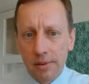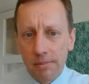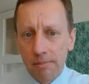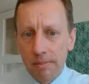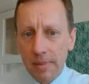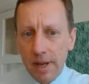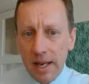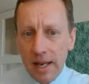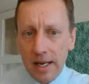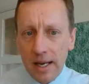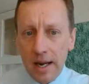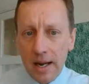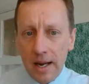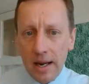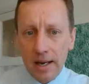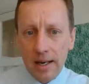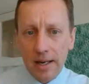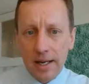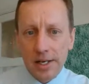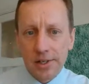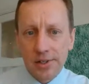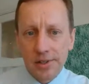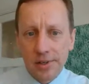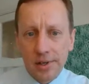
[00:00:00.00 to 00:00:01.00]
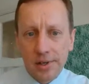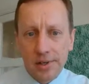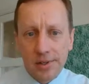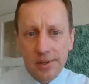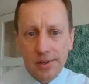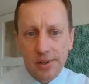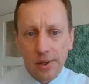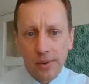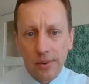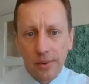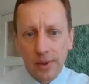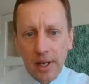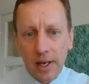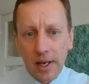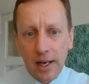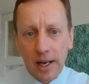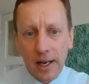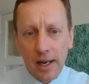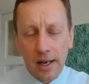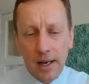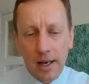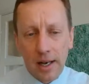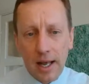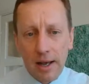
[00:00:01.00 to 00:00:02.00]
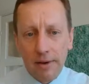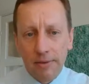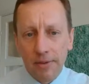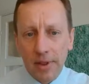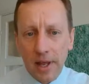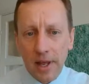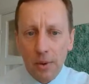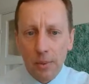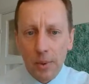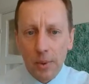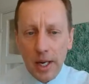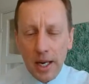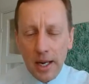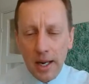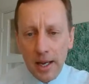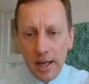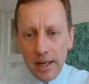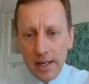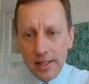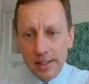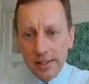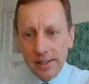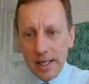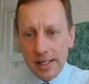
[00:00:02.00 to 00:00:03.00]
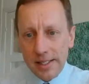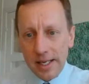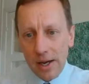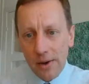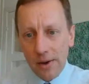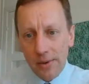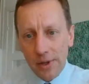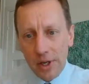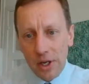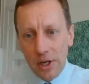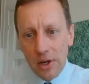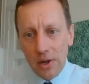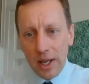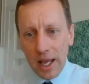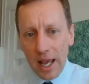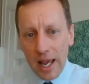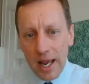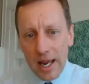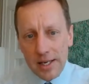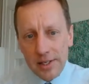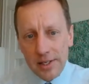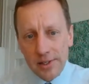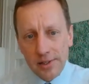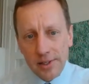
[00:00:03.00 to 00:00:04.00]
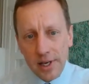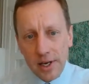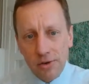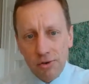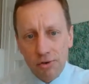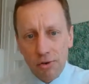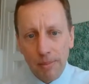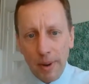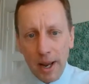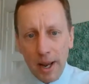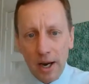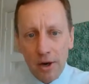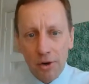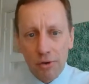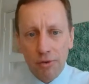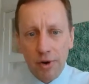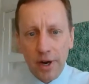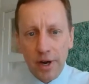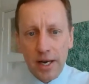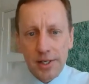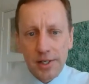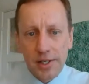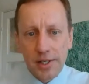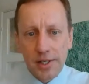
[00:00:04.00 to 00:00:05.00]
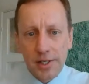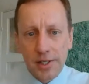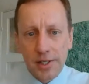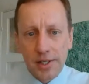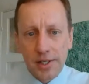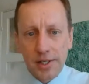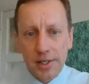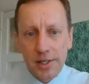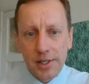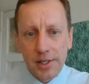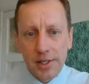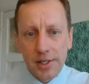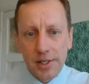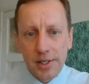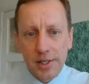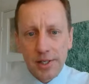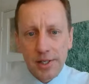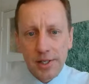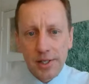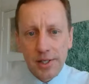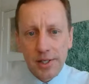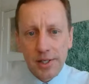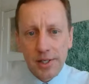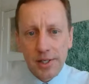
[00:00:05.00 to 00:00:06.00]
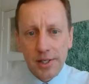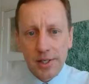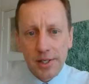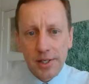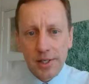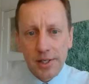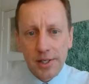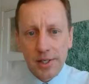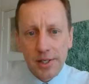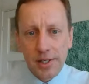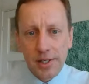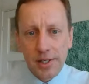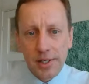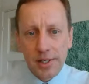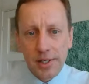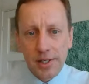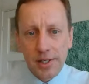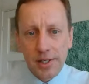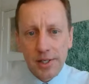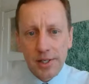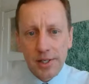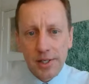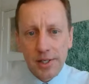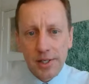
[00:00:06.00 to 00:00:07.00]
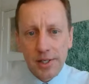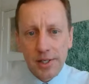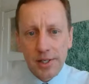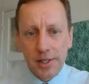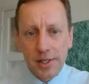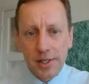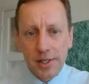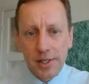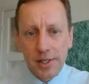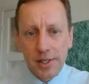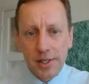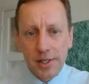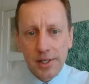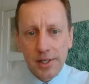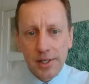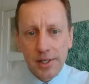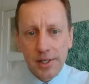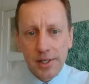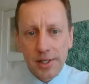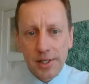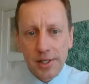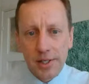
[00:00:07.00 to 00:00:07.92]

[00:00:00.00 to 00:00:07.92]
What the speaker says: many listeners. So on the left there, we set out the UK's central bank rate evolution and look how that's evolved from IPO.